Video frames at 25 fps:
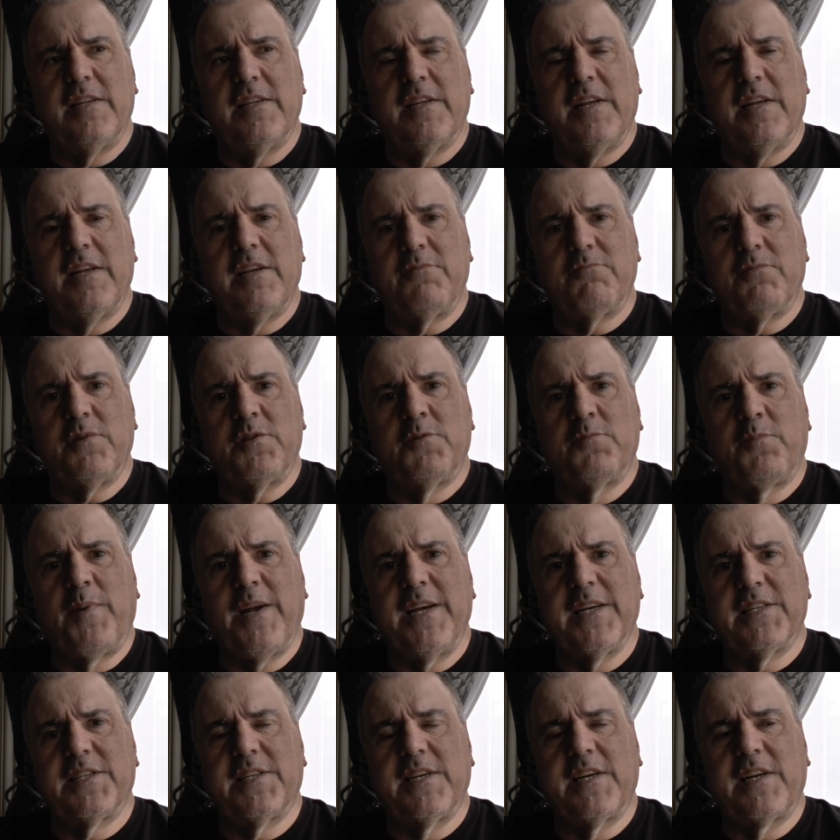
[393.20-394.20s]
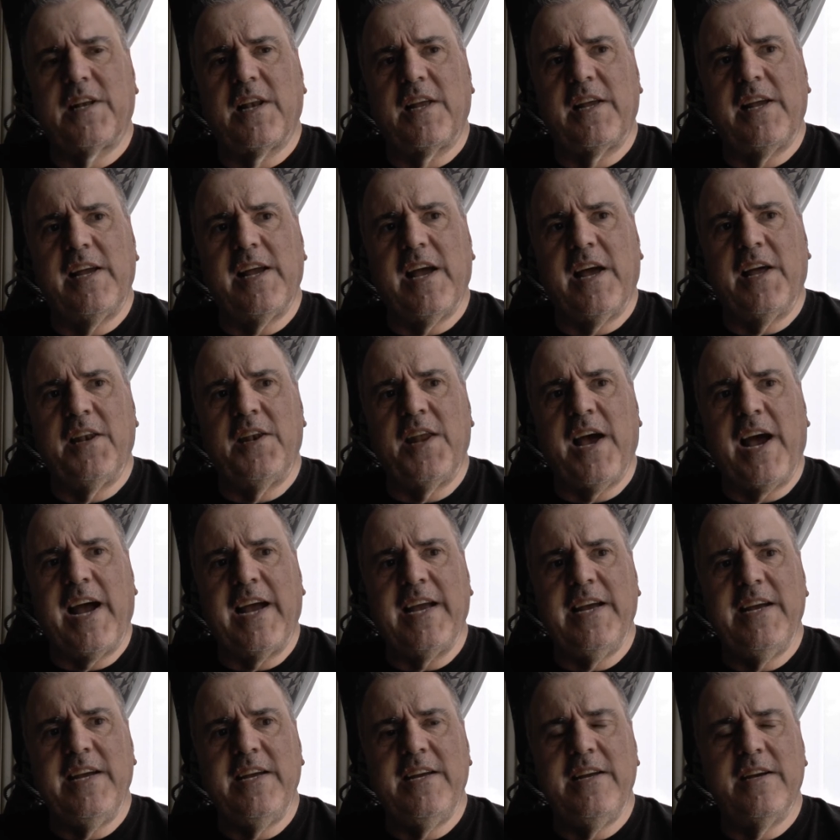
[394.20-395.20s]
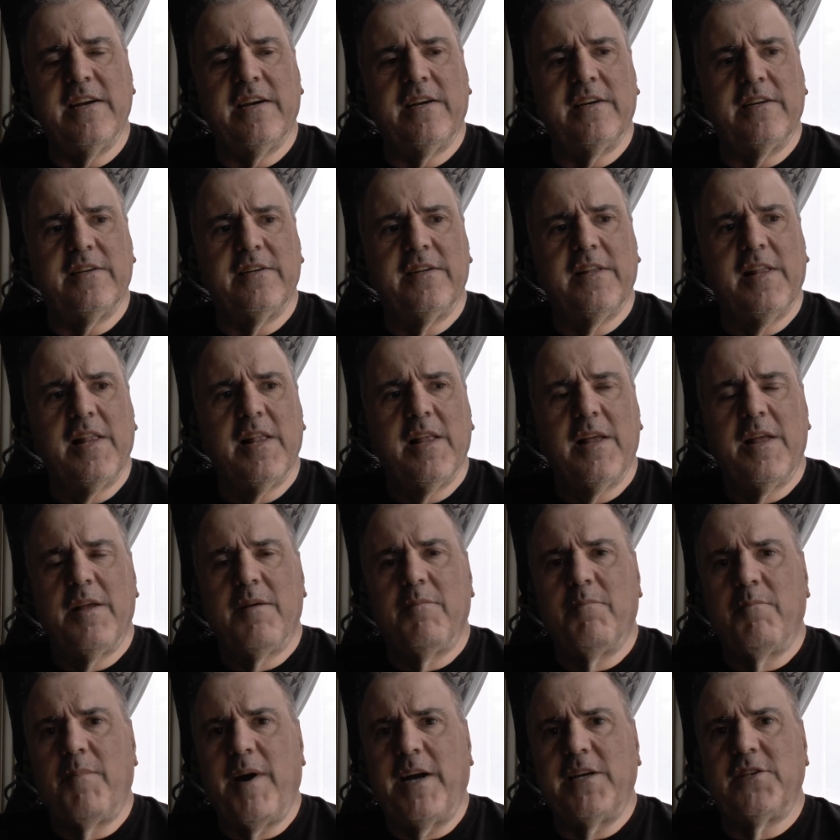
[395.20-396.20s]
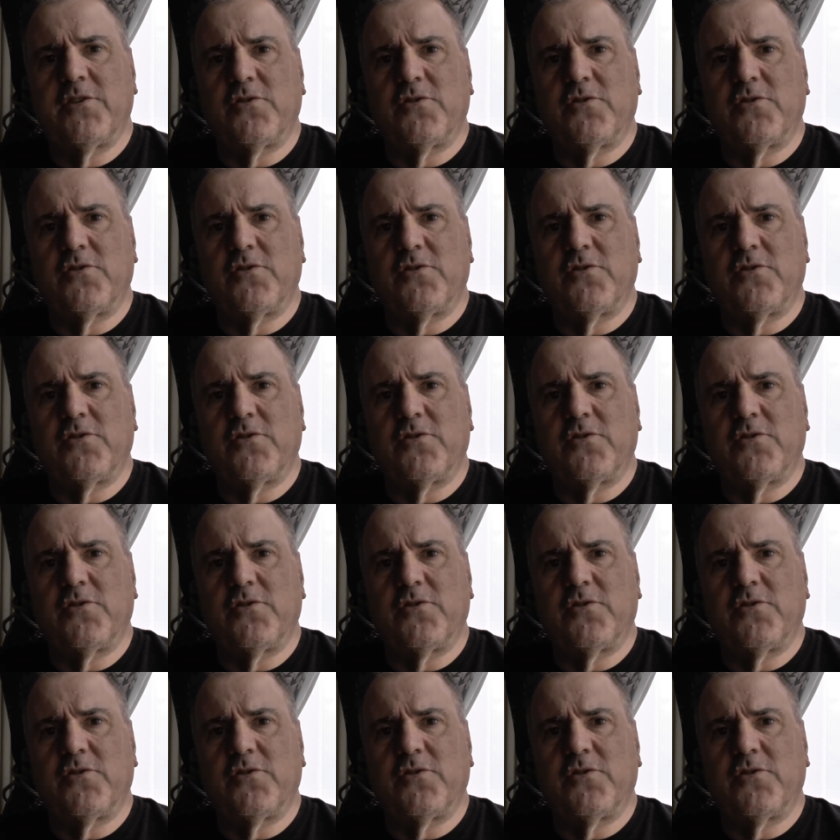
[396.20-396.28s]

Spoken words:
it was basically my